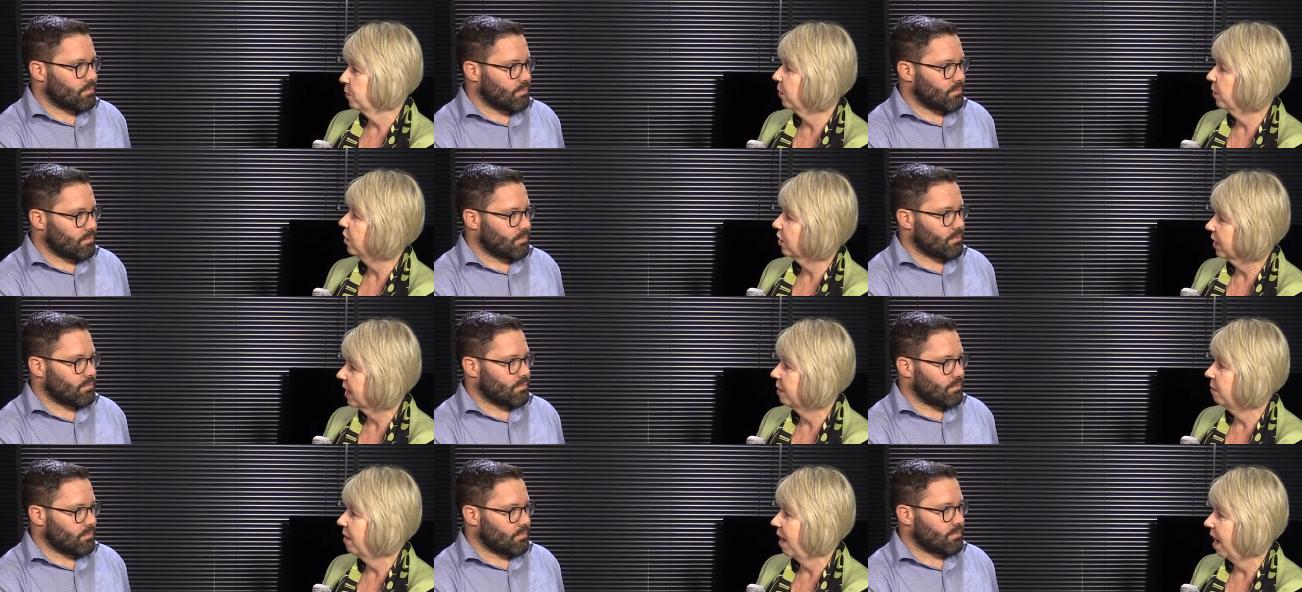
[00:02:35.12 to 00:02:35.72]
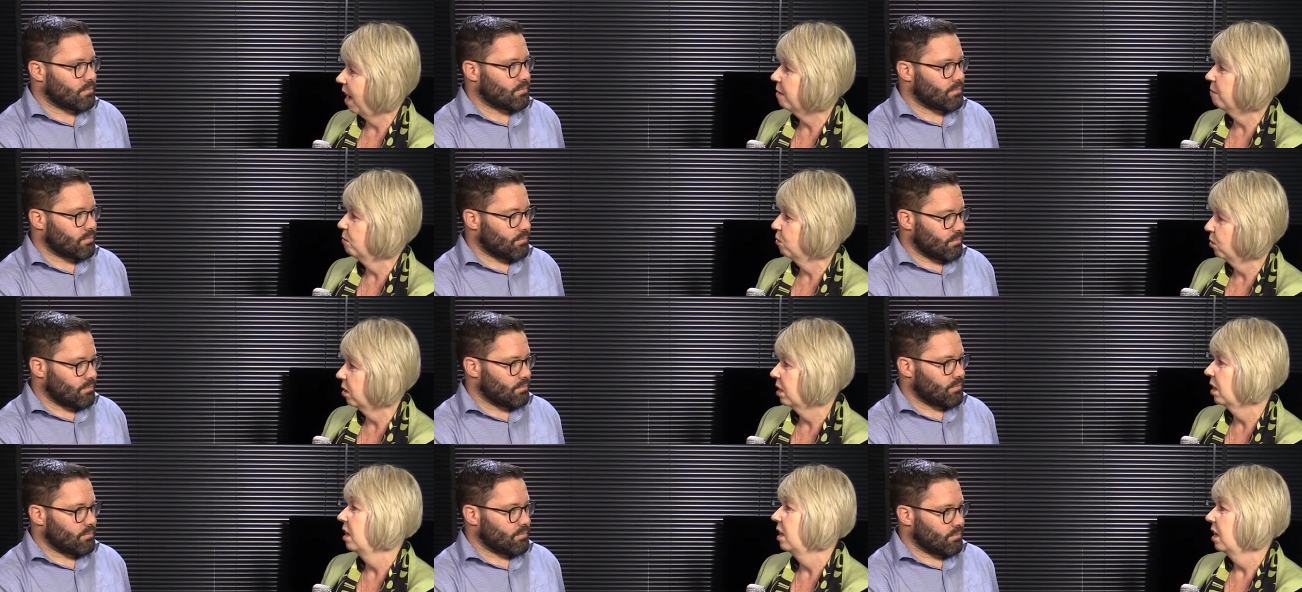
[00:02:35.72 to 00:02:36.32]
Speaker 1: we're looking at
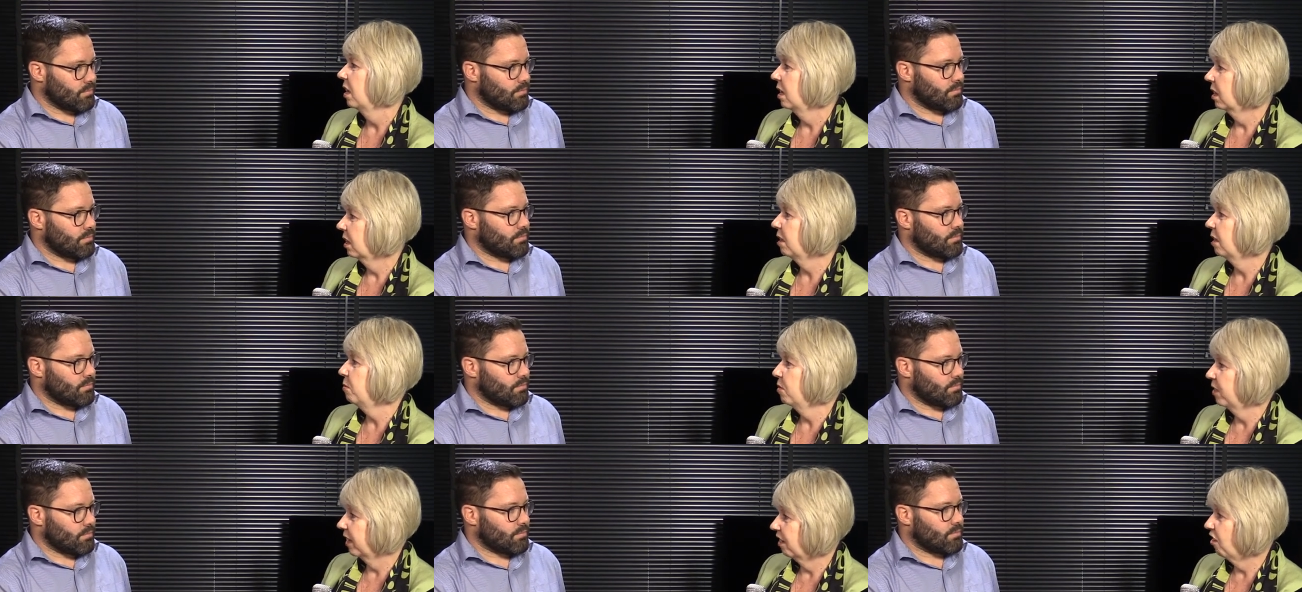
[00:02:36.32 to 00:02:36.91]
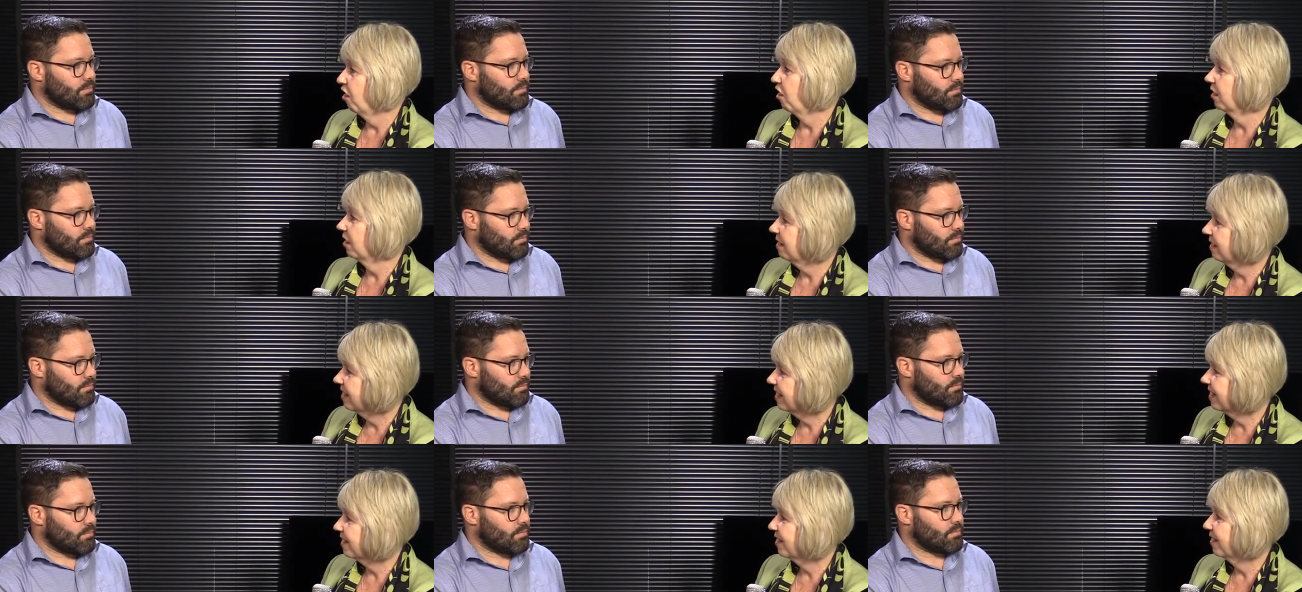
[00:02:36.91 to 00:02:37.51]
more community
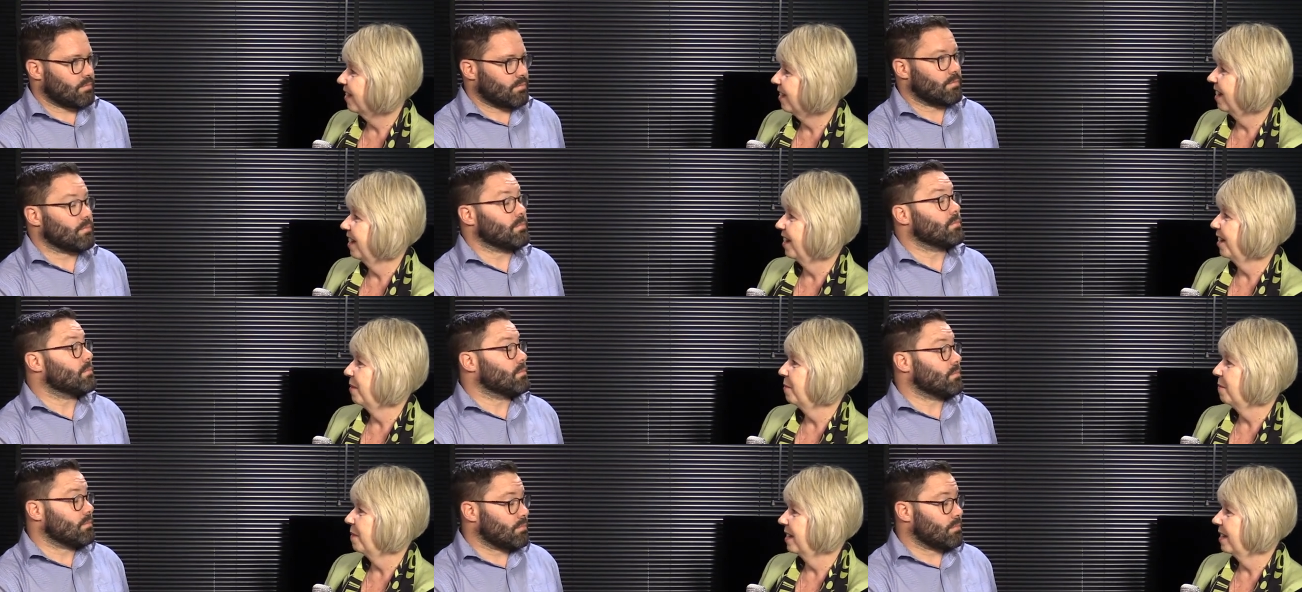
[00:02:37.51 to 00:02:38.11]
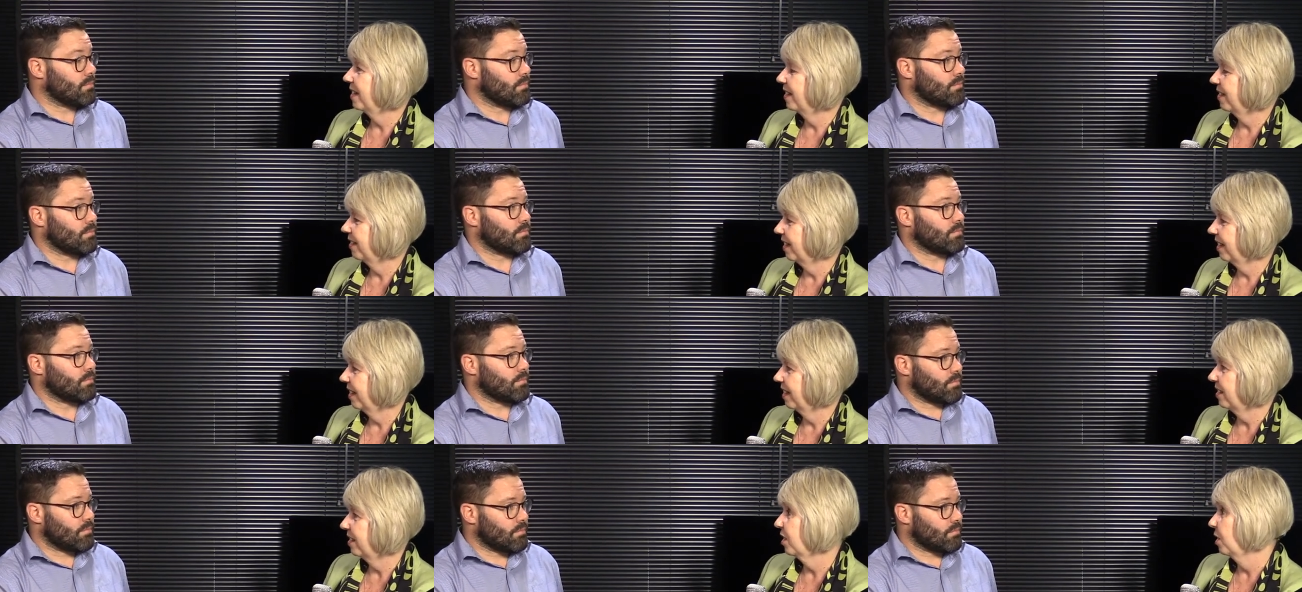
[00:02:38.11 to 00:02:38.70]
gardens um, and,
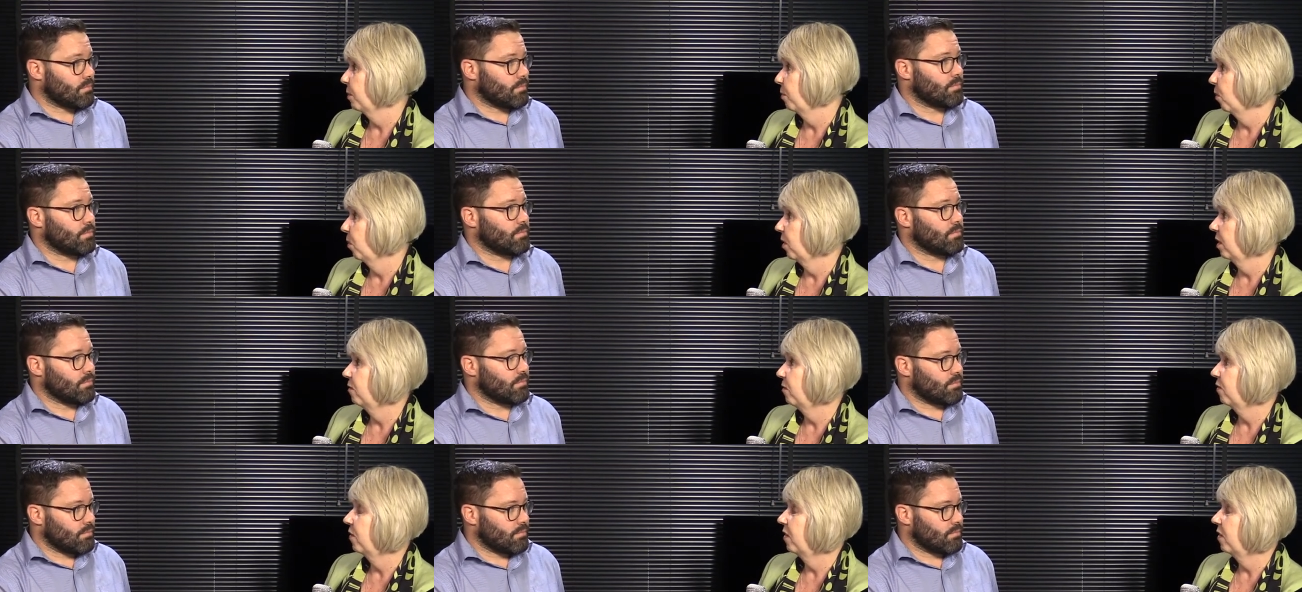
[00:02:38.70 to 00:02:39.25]
and supportive